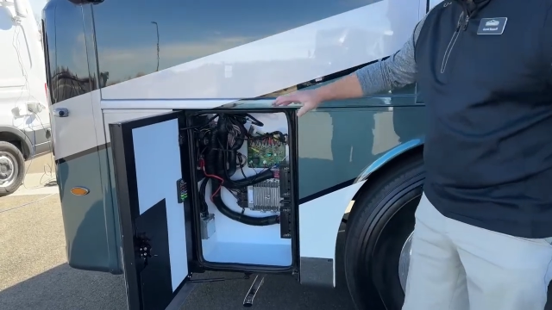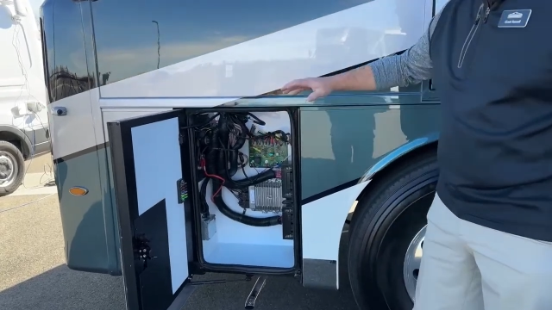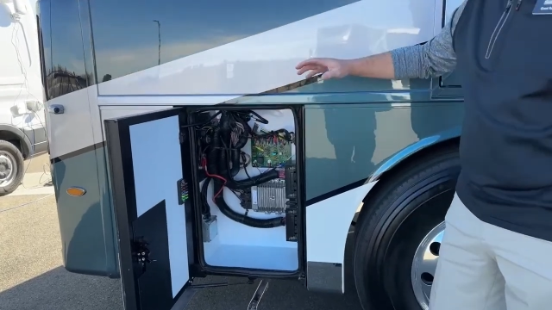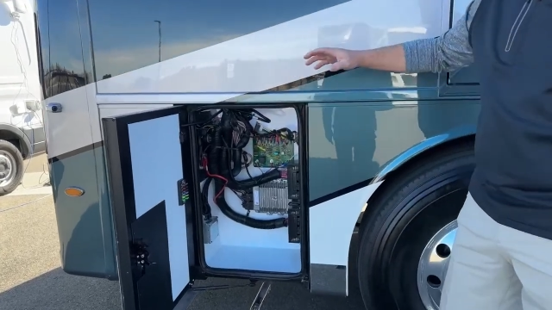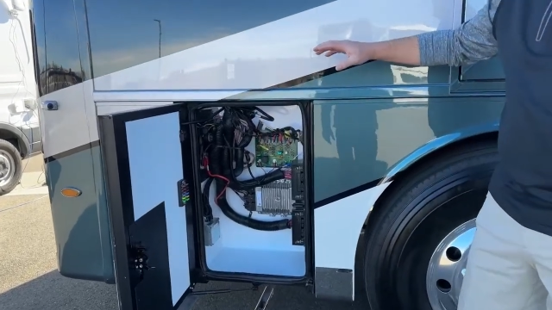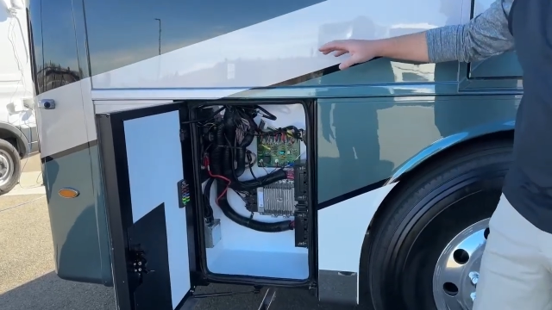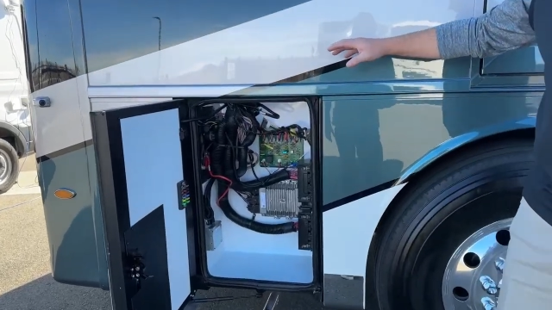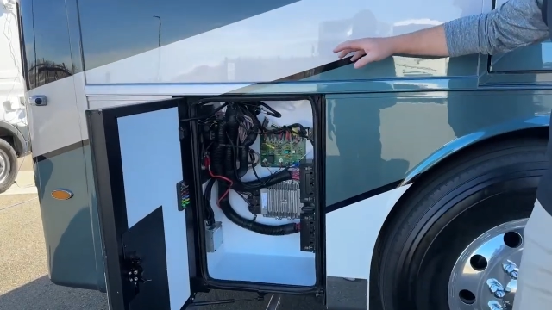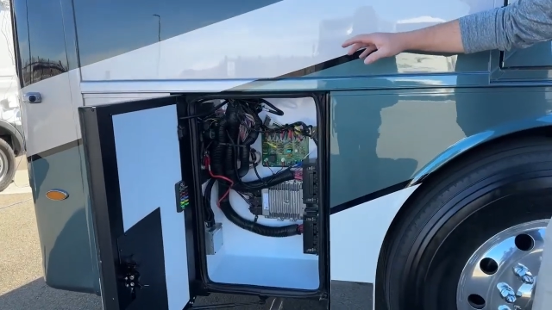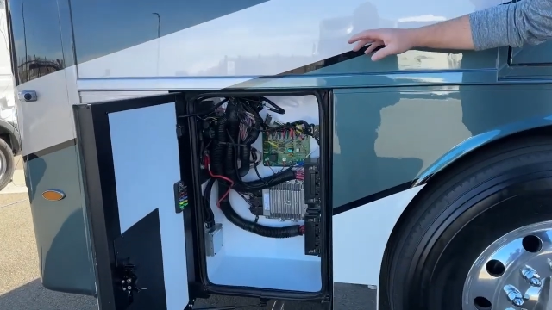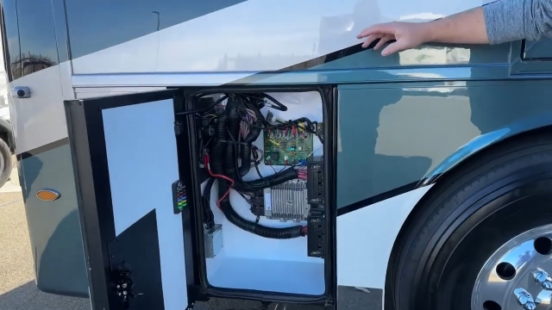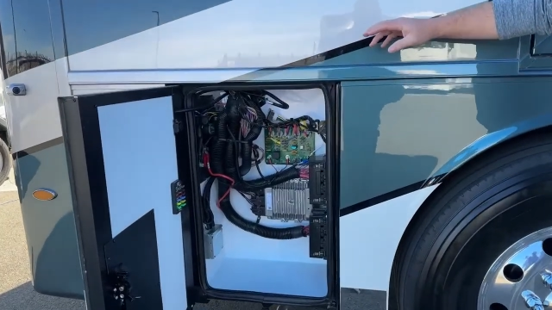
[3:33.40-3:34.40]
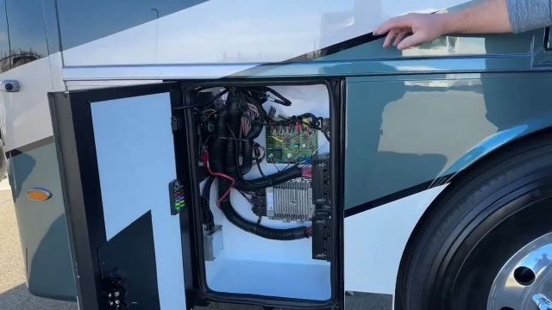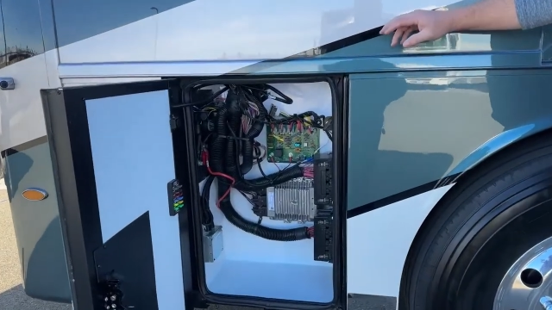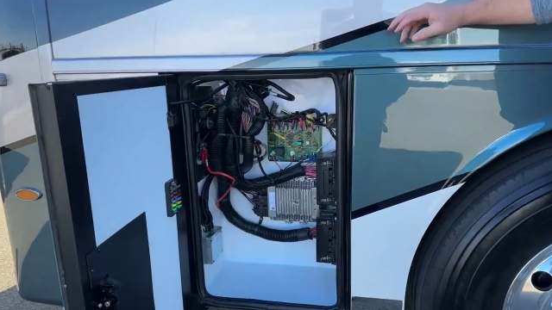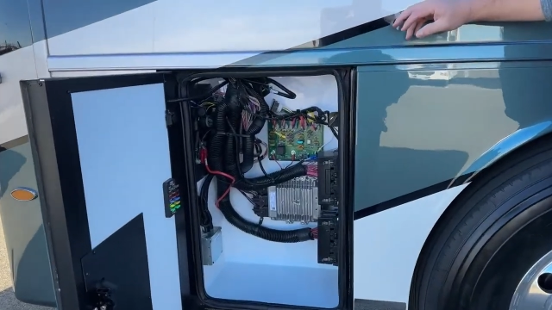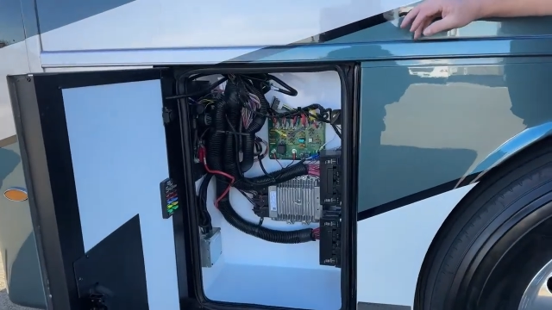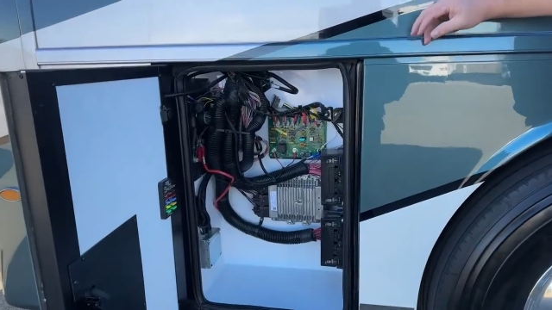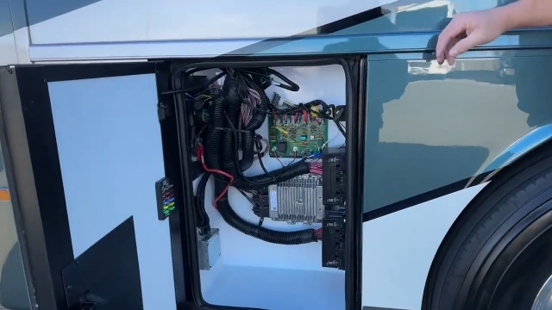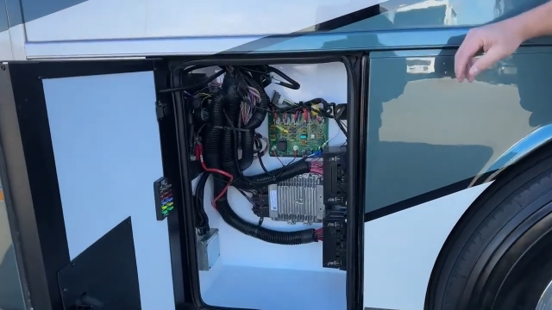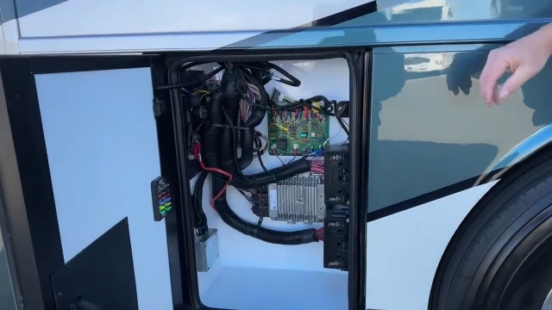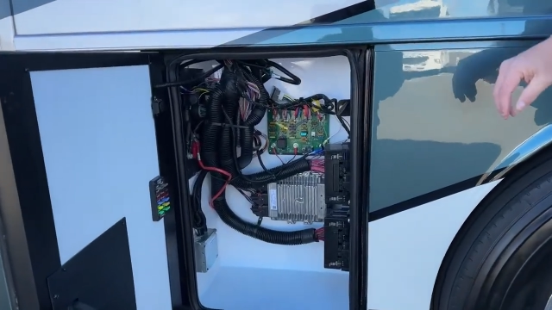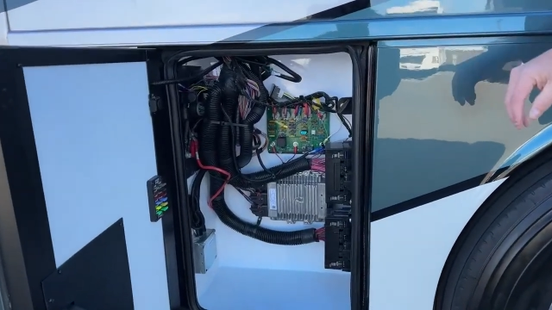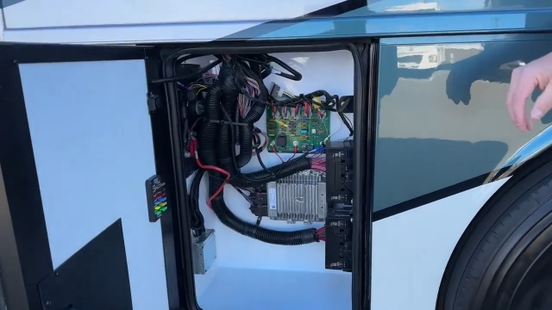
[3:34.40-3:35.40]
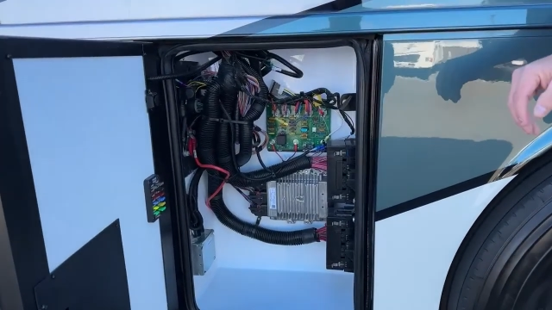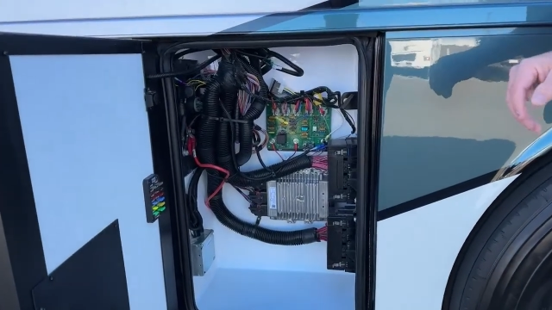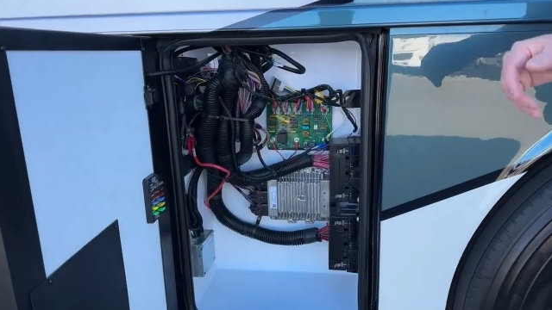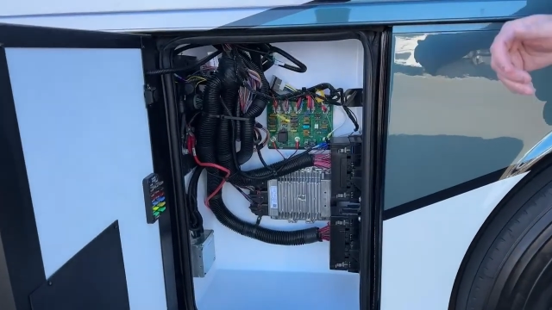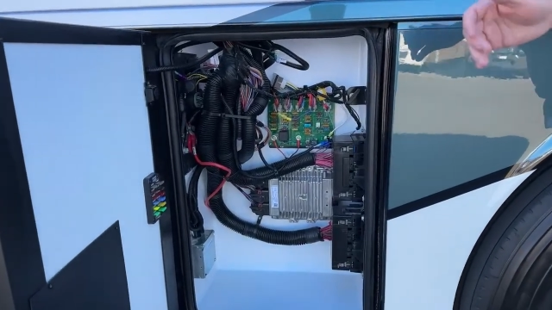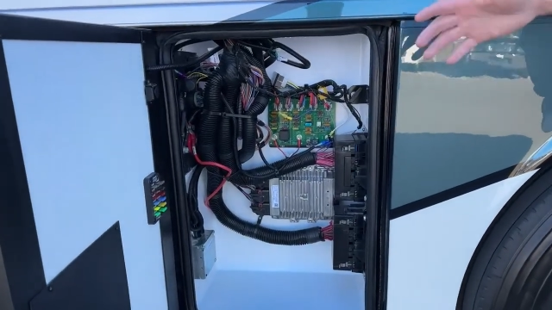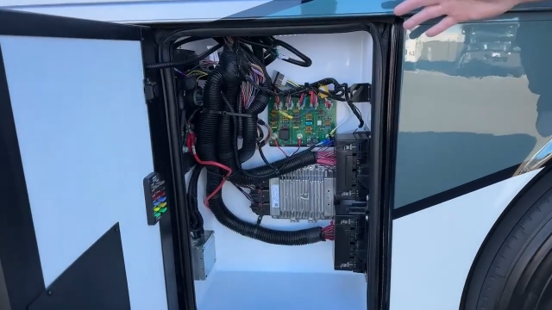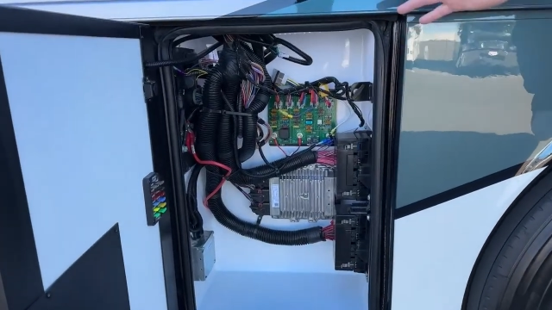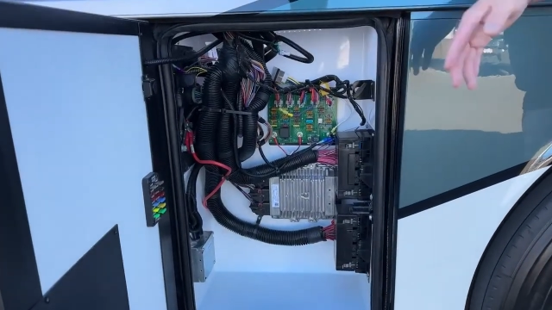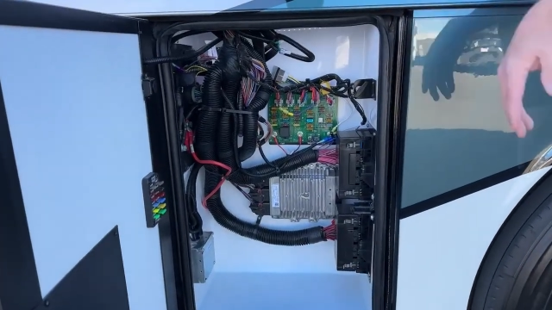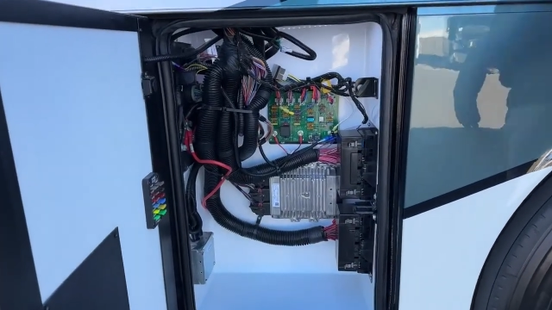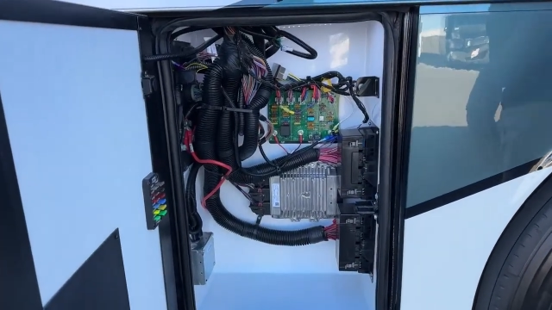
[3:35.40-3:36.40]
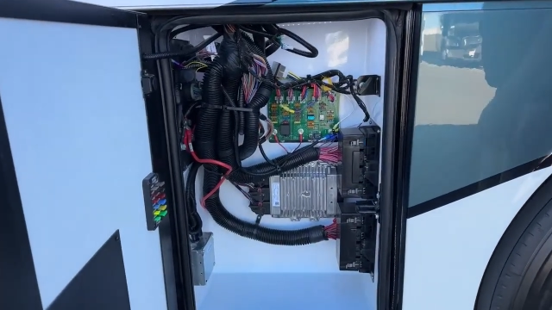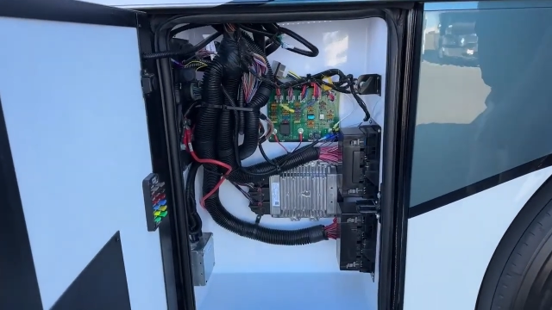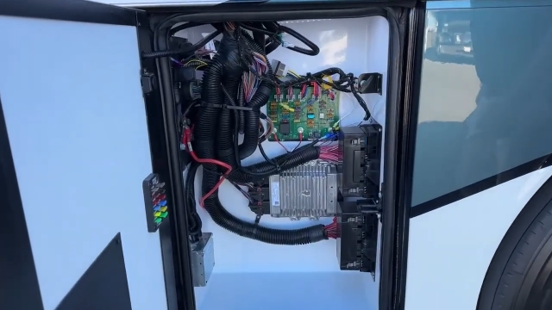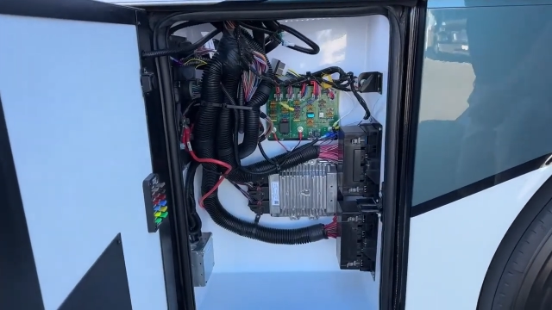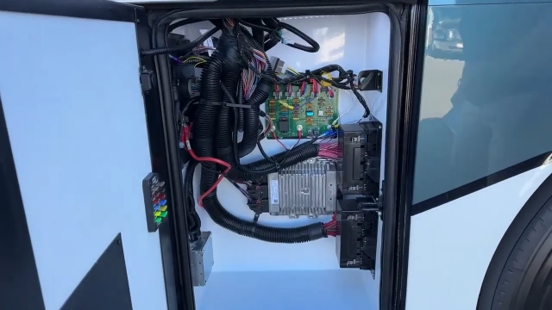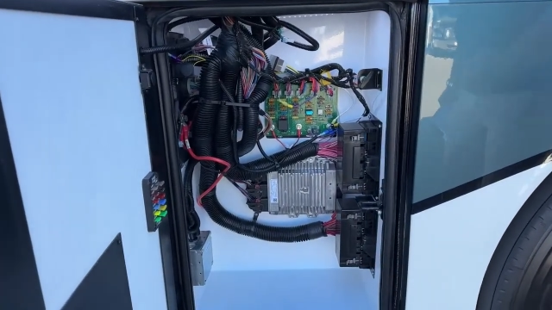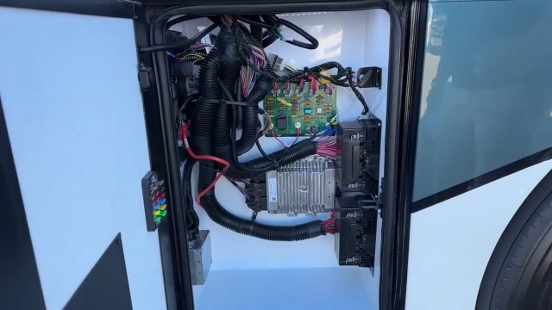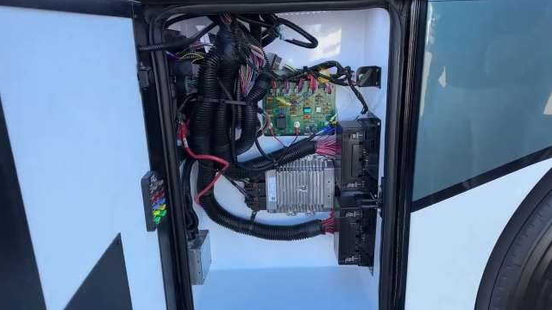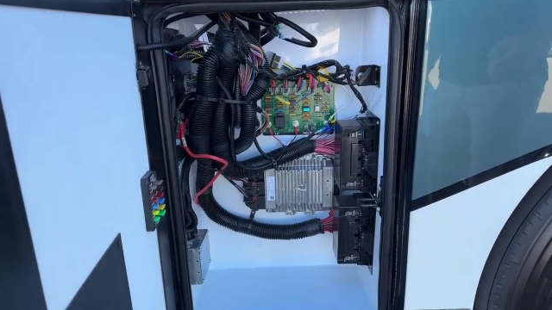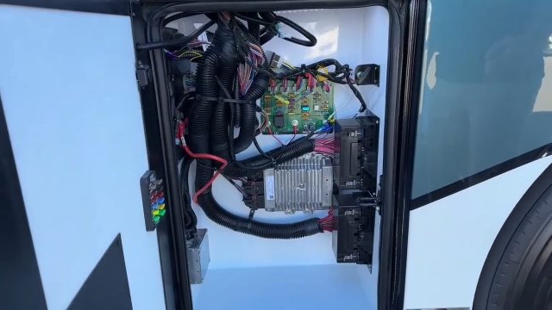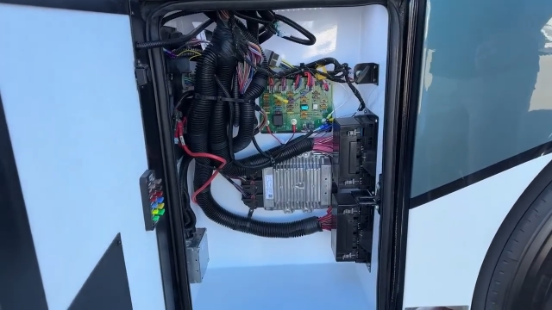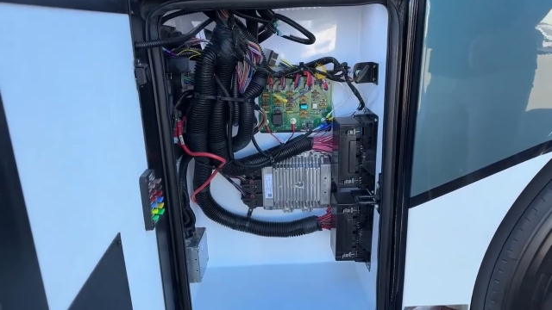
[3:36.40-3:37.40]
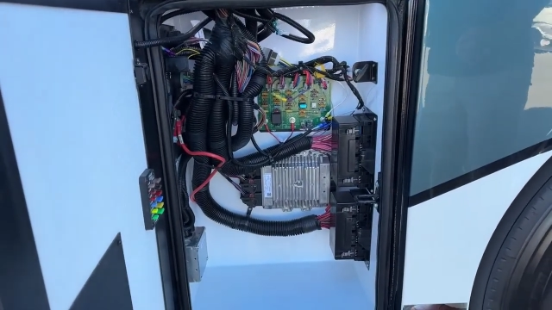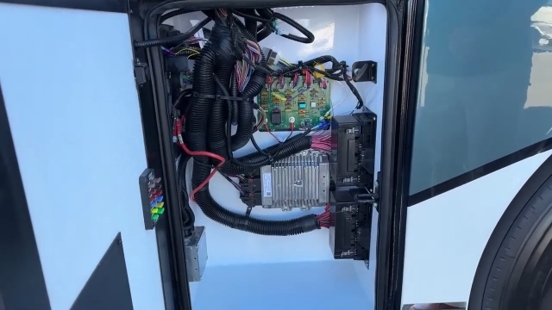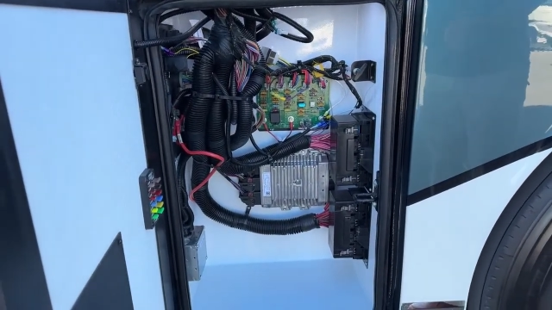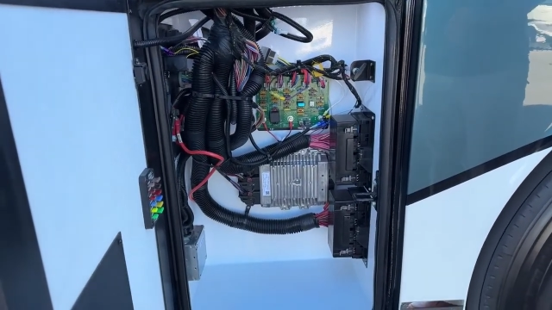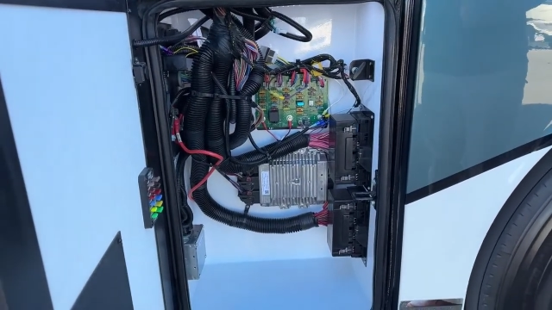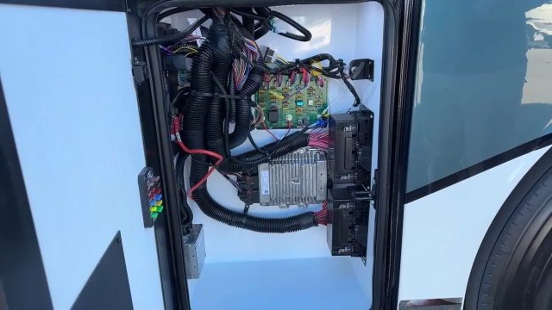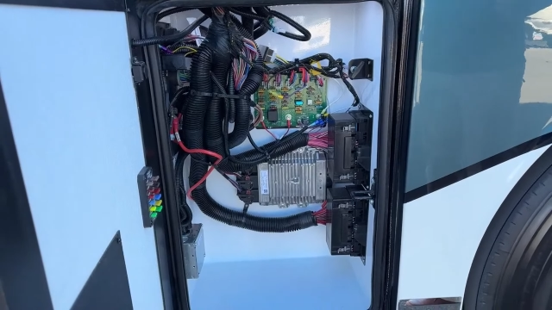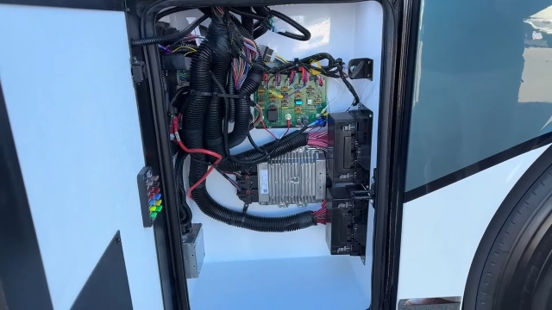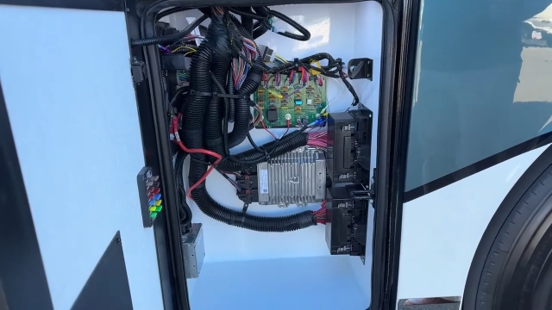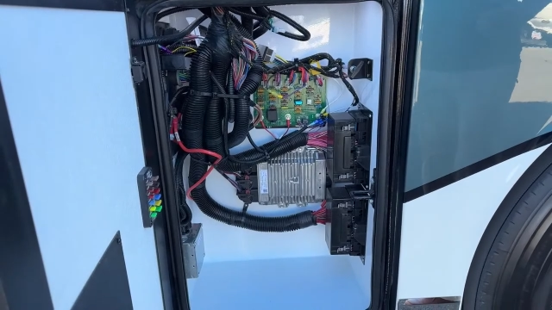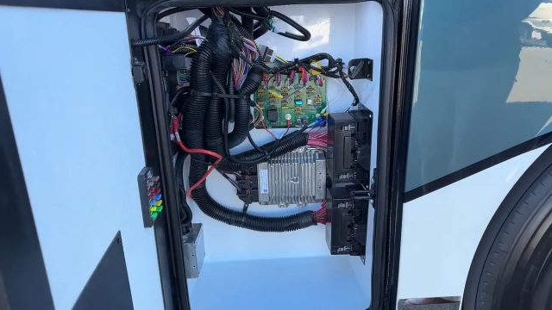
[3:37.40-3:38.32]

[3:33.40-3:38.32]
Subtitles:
Nobody's mouth can be seen.